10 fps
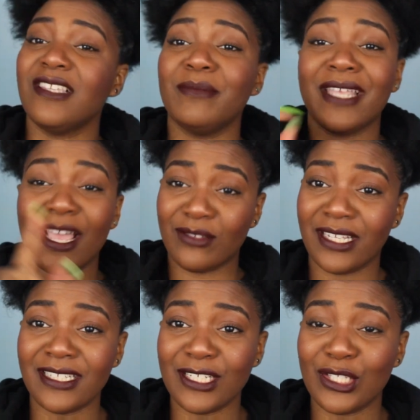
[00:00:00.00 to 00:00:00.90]
something else
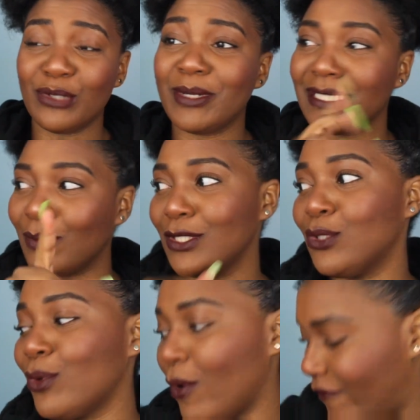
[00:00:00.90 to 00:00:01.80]
I didn't do because I
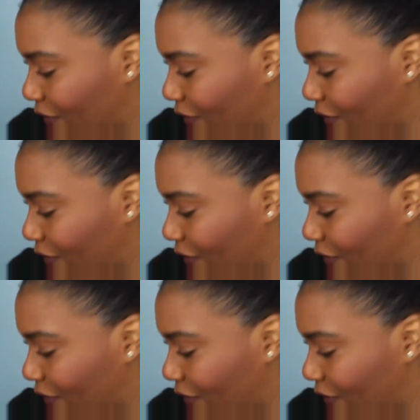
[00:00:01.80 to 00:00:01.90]
wanted to do it on